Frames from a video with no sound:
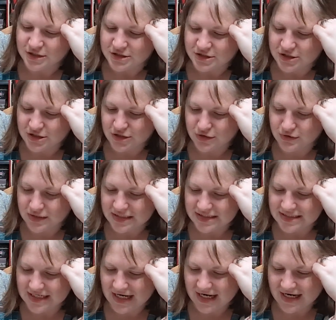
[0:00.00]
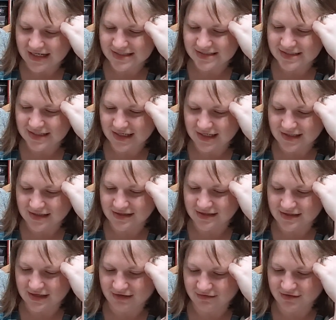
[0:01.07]
to a task I can
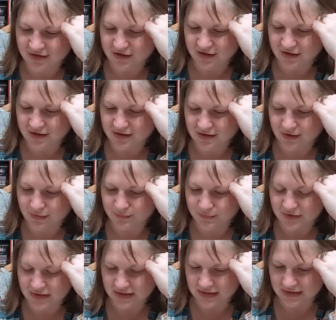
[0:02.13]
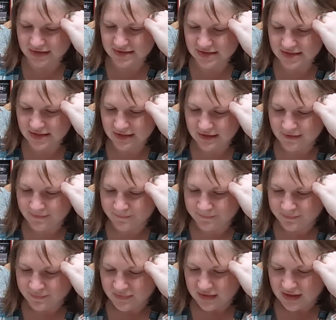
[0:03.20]
never complete.
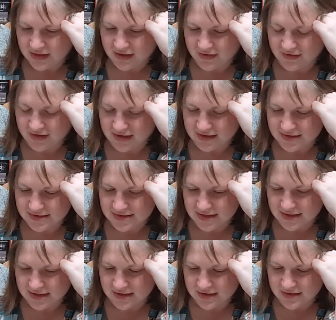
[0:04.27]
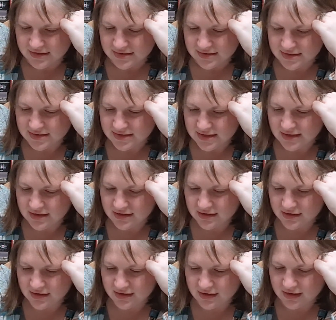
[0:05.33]
And then it says,
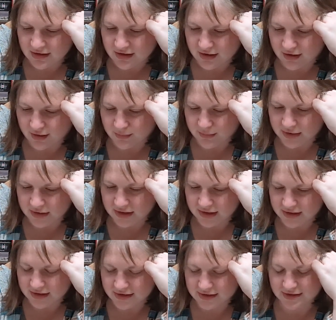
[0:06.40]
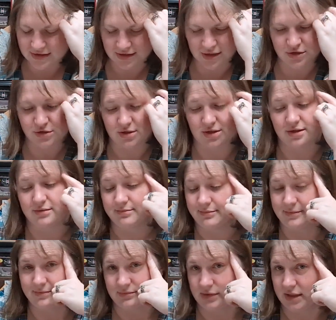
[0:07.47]
lucky
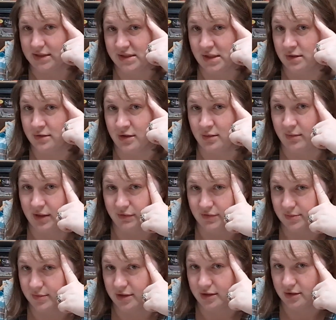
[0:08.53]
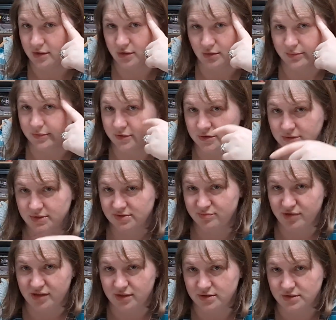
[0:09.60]
conundrum. I don't know my Roman numerals,
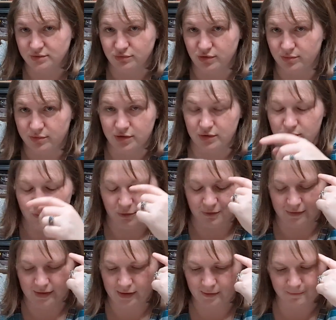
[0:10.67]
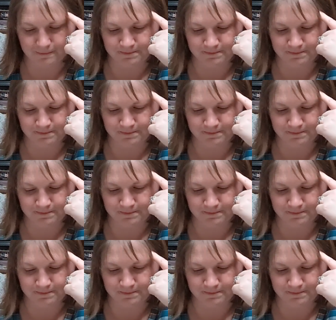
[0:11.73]
but there's a Roman numeral there.